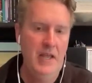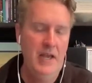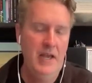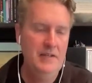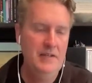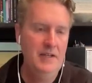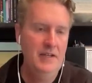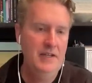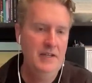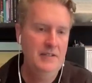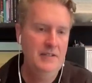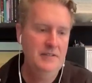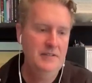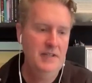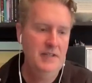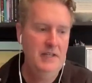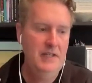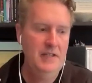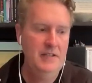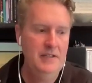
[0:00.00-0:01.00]
At night,
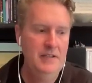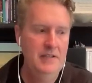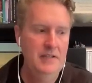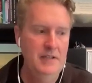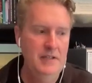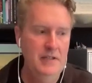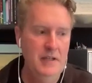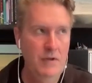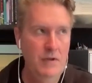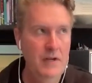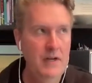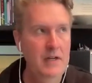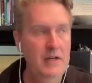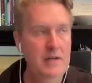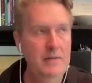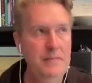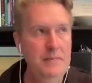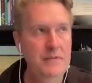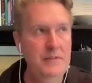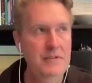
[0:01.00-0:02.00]
take
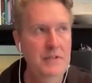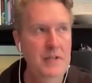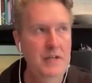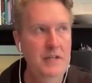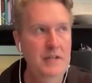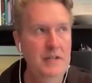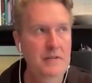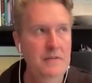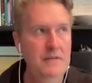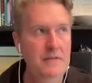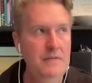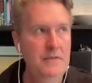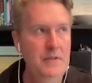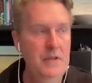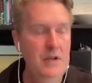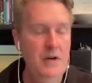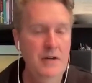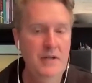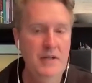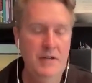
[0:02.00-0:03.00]
100% of the
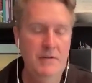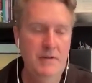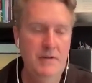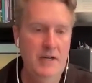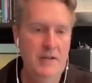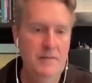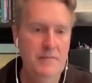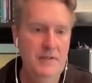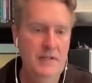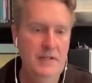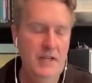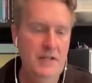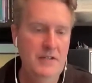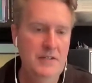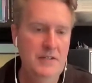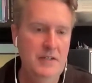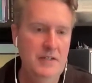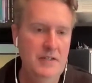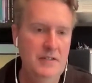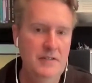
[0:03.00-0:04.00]
RDA
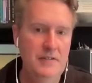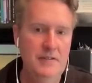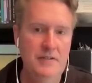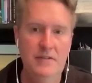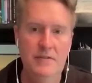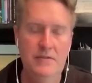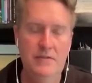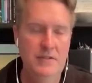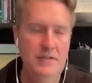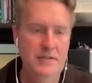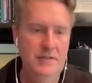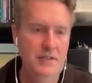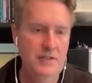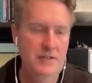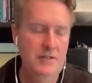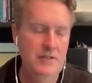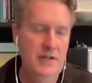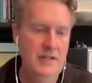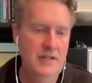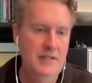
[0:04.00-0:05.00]
recommendation, usually
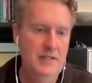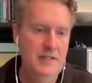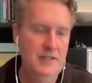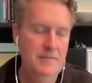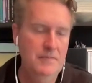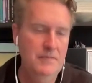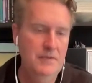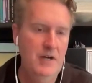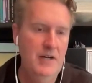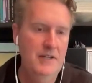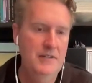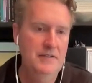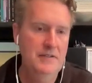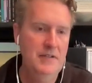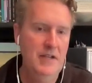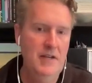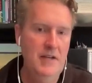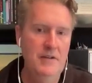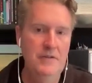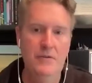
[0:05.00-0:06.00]
citrate to keep costs
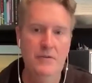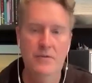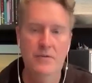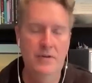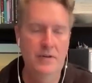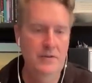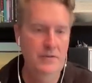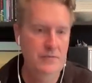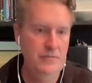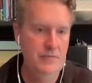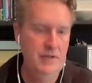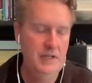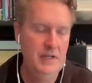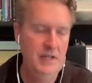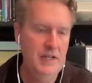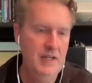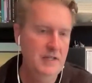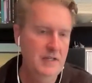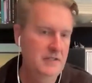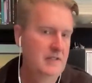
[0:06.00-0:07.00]
down, or 3 and
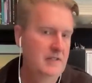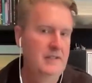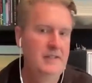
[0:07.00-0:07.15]
8